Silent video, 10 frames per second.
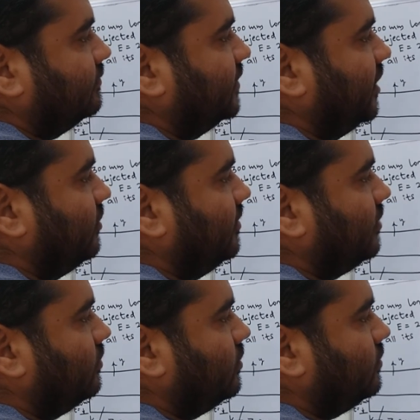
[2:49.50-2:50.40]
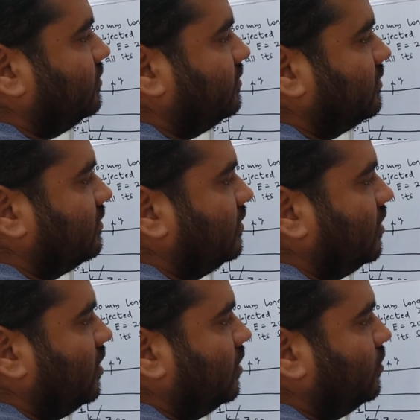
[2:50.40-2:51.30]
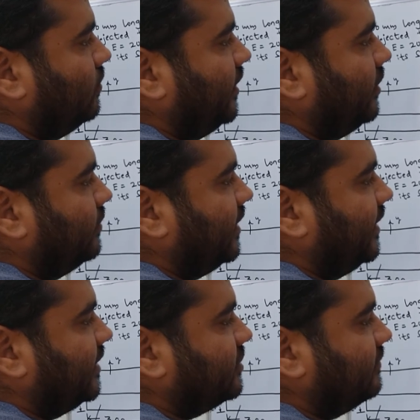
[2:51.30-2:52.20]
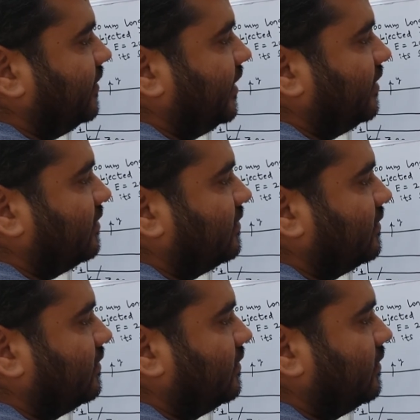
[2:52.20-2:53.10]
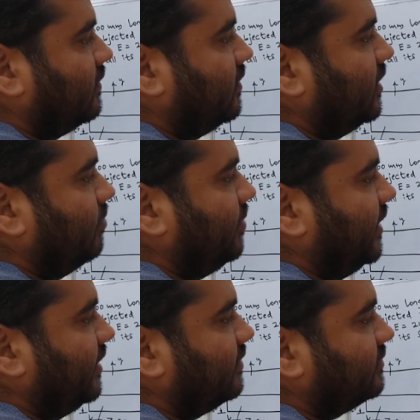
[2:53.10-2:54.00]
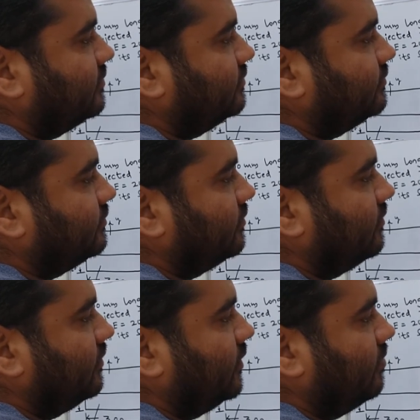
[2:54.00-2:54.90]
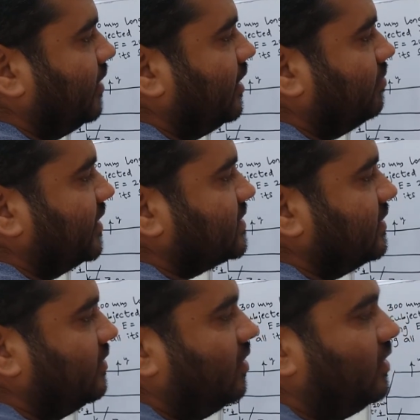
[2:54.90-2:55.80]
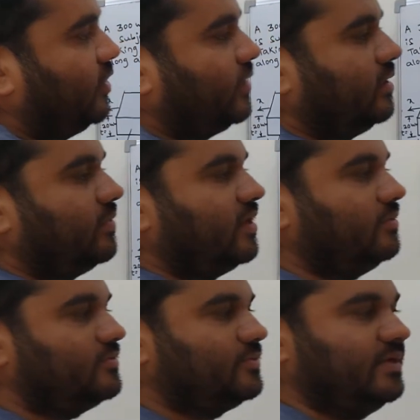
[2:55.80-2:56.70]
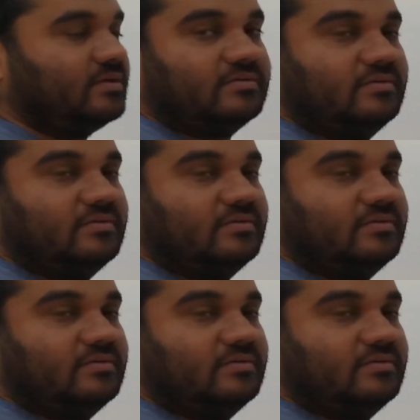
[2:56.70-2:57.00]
That will be equal to 2 into 10 raised to 5 MPa, megapascal, or Newton per mm square.